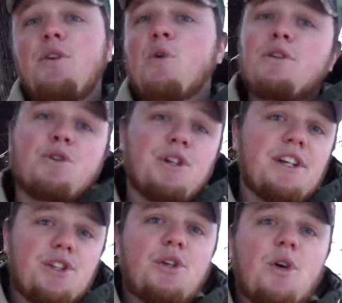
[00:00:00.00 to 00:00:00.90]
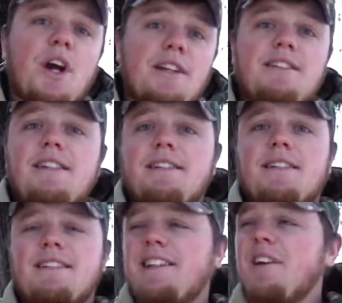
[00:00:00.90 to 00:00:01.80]
your traditional gun
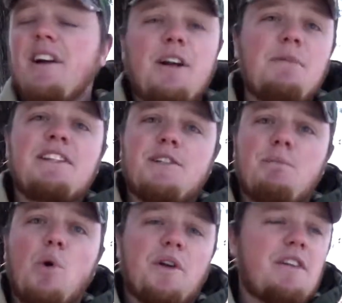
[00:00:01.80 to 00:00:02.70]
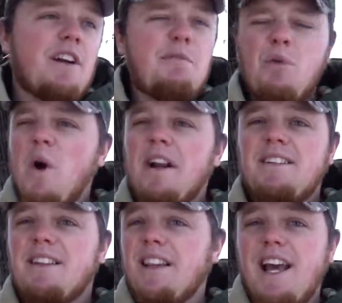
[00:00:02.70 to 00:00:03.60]
seasons, deer are going to be spooked. They're going to be wanting
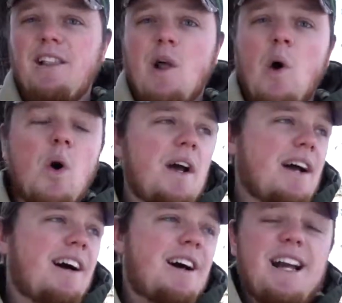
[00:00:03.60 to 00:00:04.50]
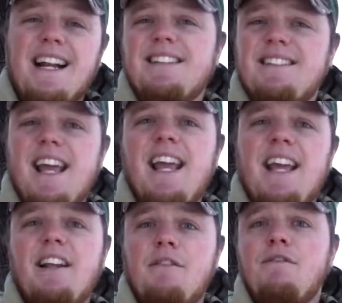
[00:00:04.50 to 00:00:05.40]
to lay low, kind of stay
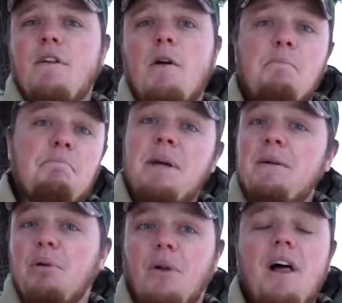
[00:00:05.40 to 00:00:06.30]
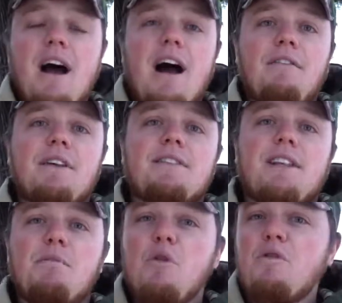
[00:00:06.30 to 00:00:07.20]
hidden from people,
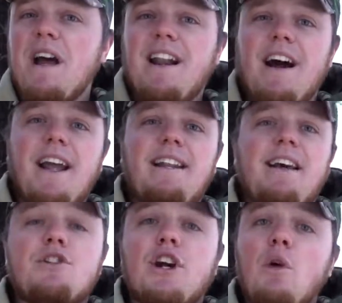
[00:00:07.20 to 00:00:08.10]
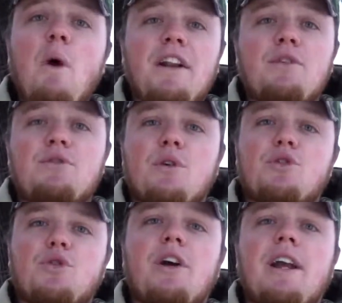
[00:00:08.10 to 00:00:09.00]
obviously, move at night. So you're going to want to use those
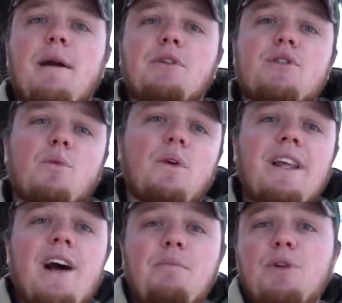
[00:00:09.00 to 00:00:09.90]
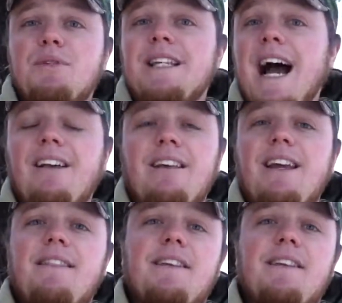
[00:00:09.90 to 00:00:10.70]
trail cameras to really help you dial in